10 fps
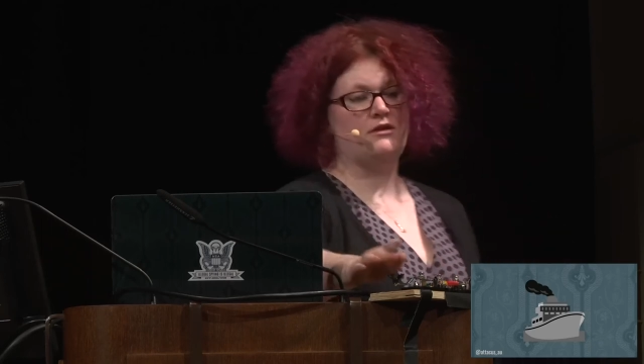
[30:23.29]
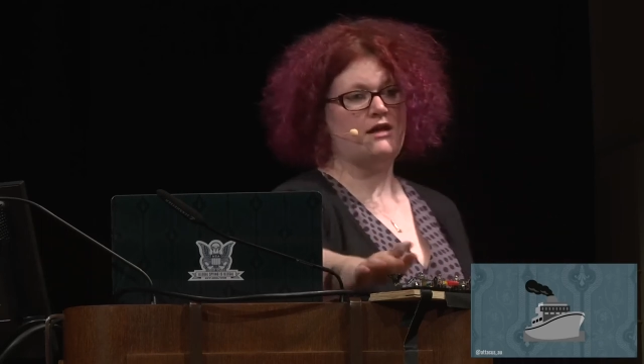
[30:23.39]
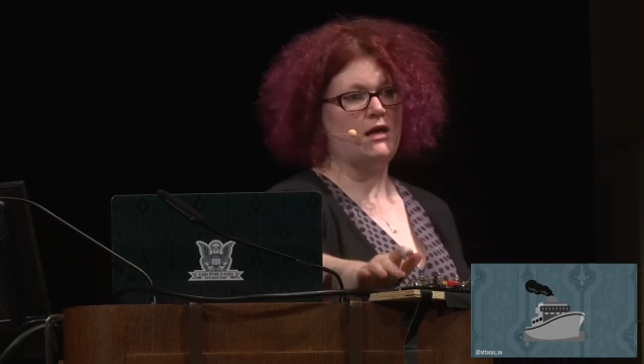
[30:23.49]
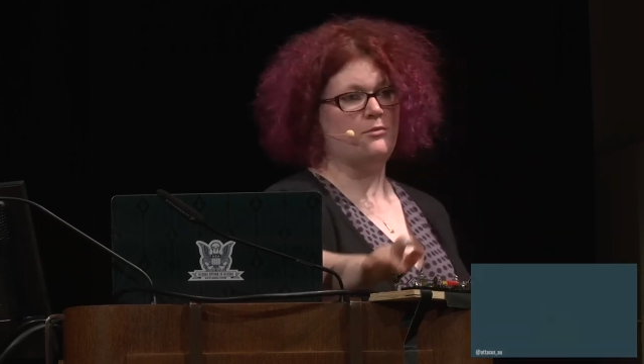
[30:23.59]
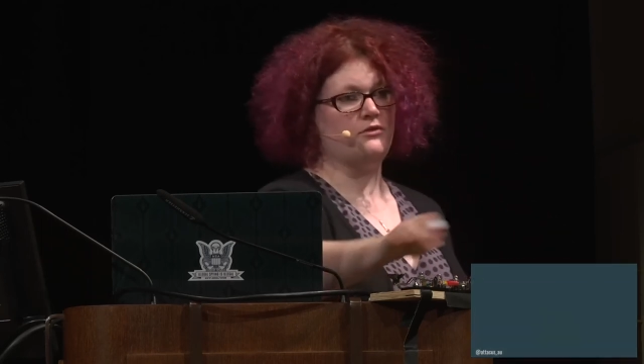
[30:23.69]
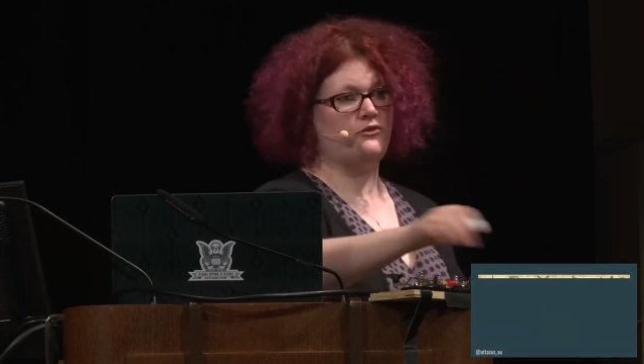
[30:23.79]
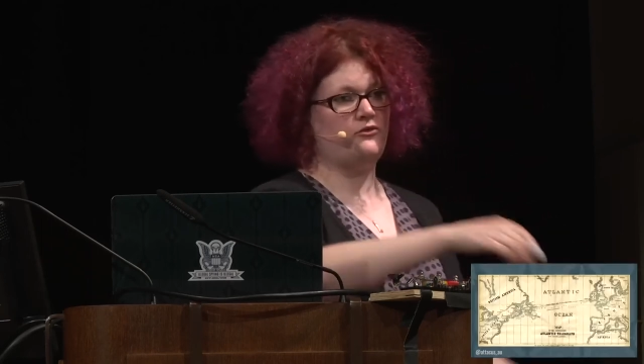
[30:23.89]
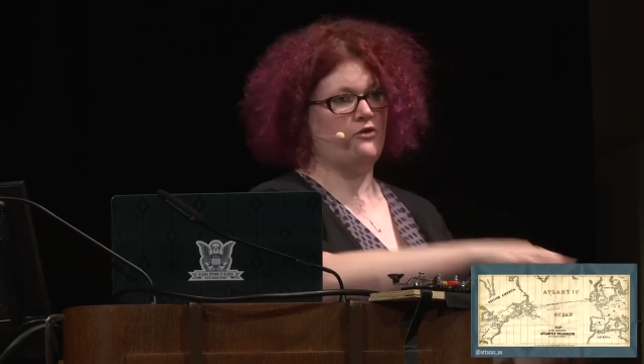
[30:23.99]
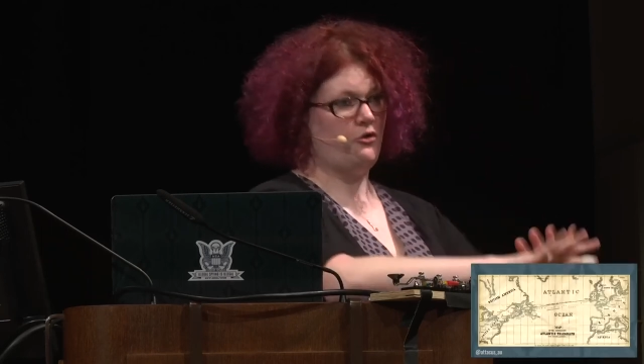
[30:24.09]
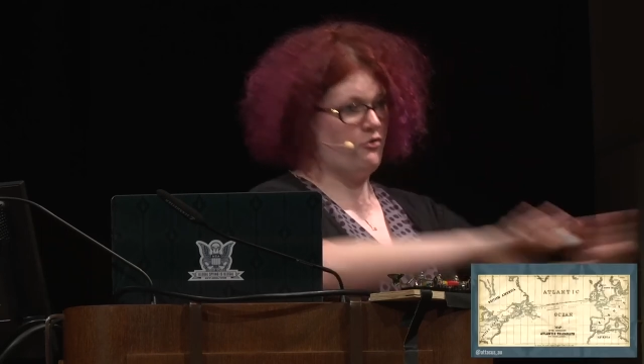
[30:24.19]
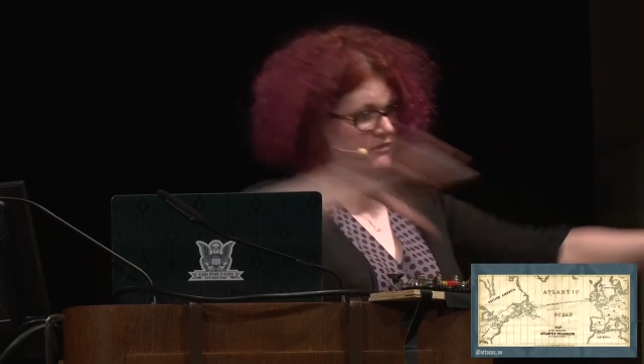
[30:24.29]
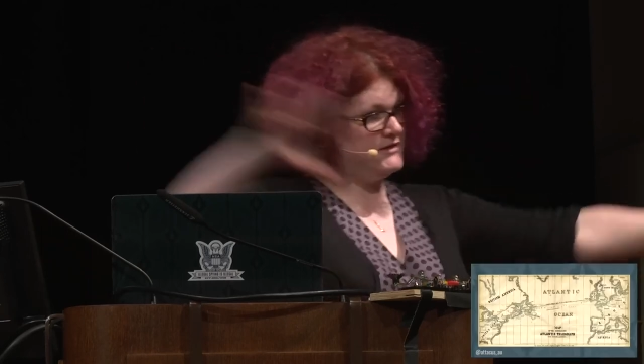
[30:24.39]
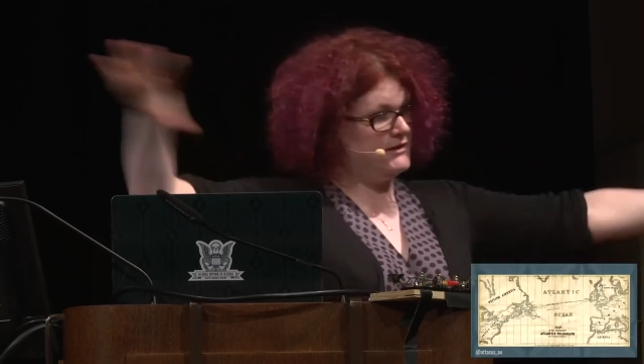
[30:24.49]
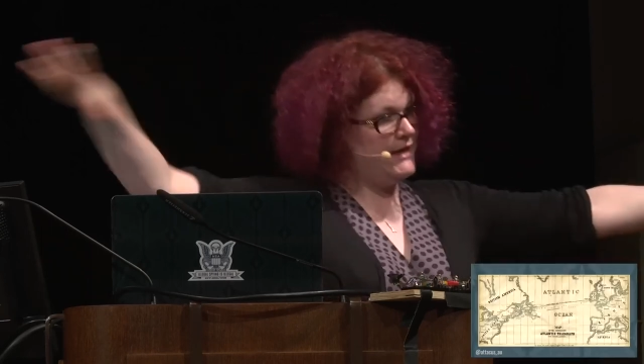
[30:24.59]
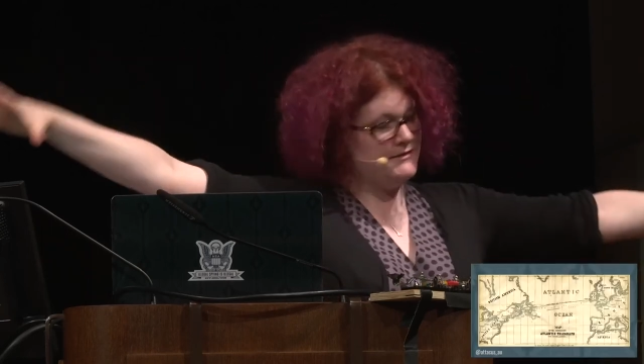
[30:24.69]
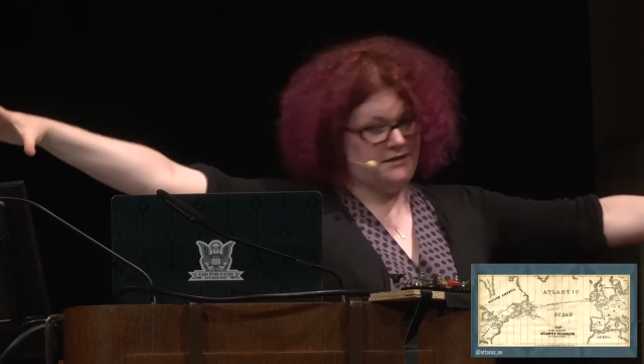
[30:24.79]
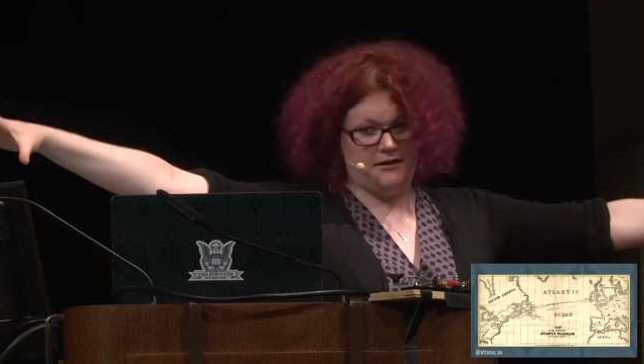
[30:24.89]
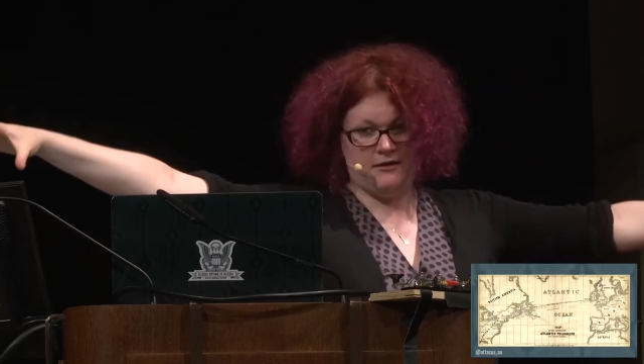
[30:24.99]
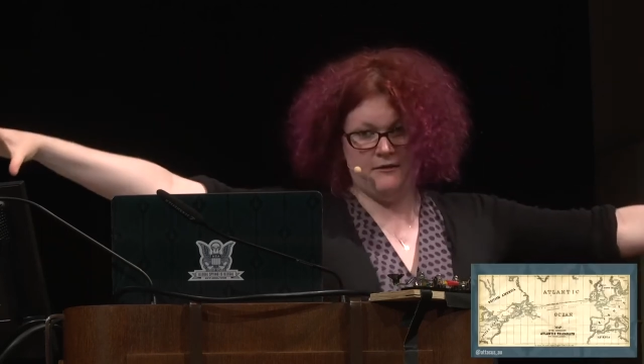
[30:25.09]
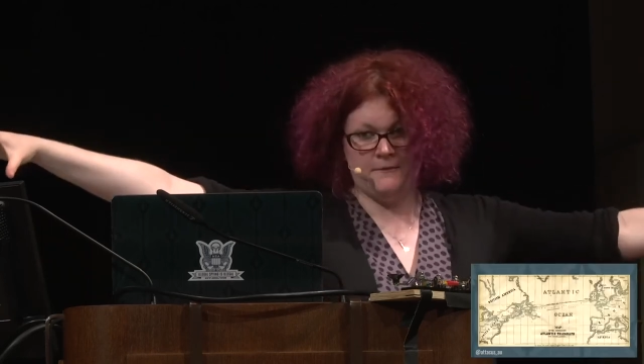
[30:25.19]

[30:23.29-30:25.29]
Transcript: cables across the Atlantic,